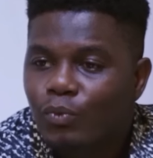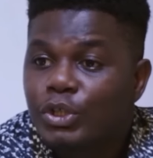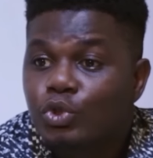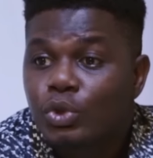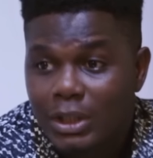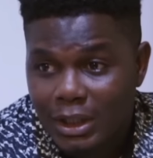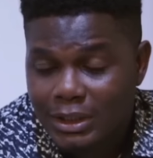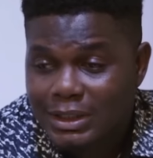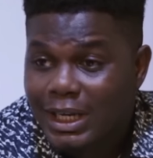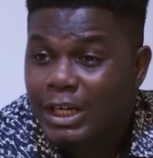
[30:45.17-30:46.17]
and redo
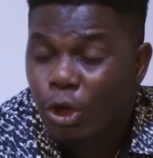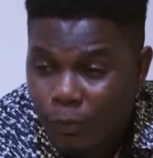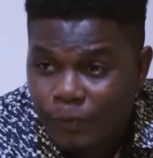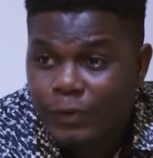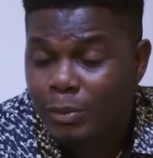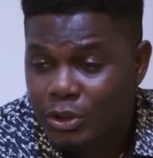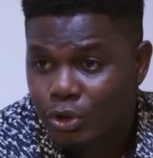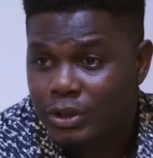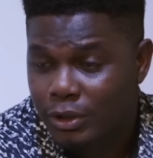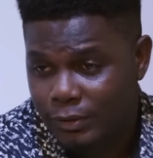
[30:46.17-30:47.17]
the test and confirm
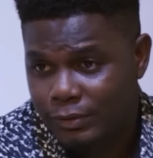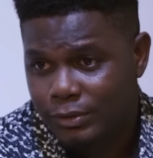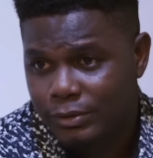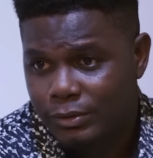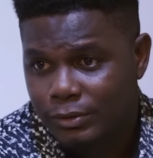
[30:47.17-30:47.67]
it yourself.